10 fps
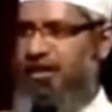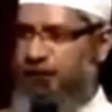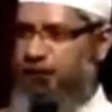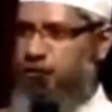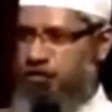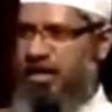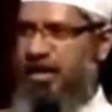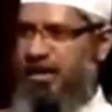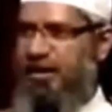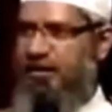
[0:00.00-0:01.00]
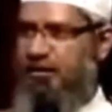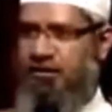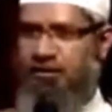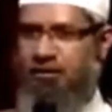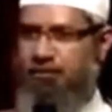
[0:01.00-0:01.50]
If you say
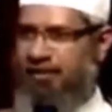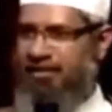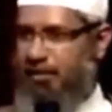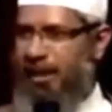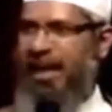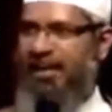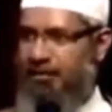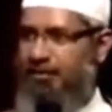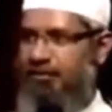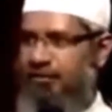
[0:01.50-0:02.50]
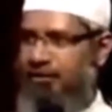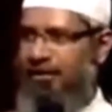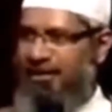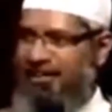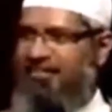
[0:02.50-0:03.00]
Mr. Black,
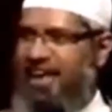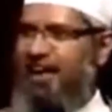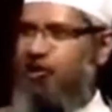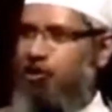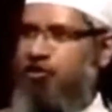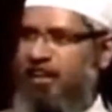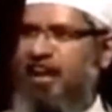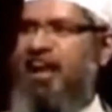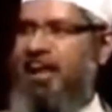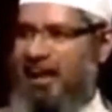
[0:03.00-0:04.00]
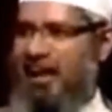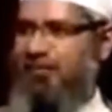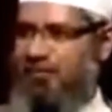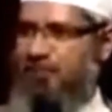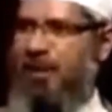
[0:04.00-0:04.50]
in Hindi I cannot say Kala.
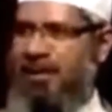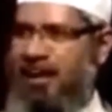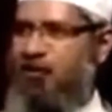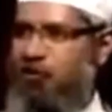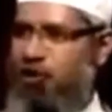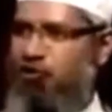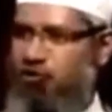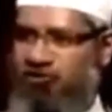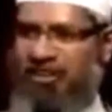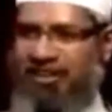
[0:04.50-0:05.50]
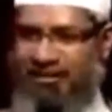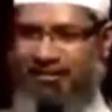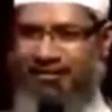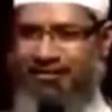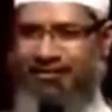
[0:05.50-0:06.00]
Kala means black. I don't know how do you say in,
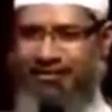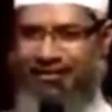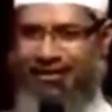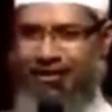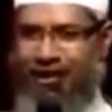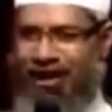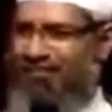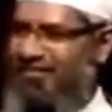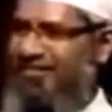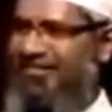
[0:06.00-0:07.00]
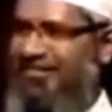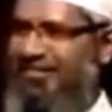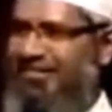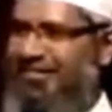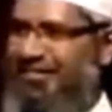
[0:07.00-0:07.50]
in your language.
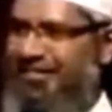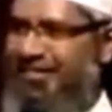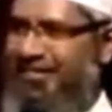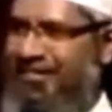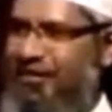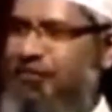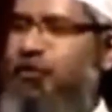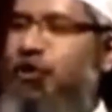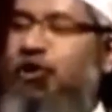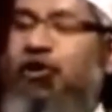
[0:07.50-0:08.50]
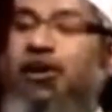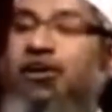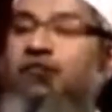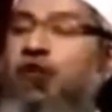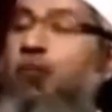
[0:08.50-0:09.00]
So
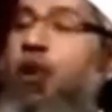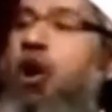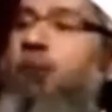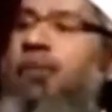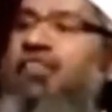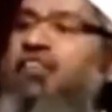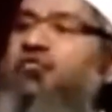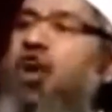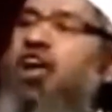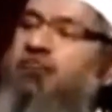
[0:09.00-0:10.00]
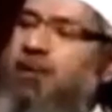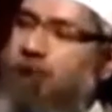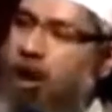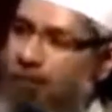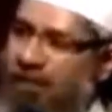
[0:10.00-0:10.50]
for Muhammad, it should have
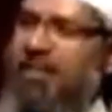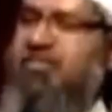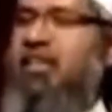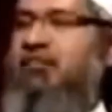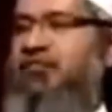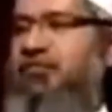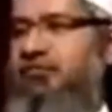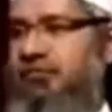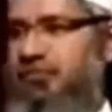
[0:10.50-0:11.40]
been Muhammad itself.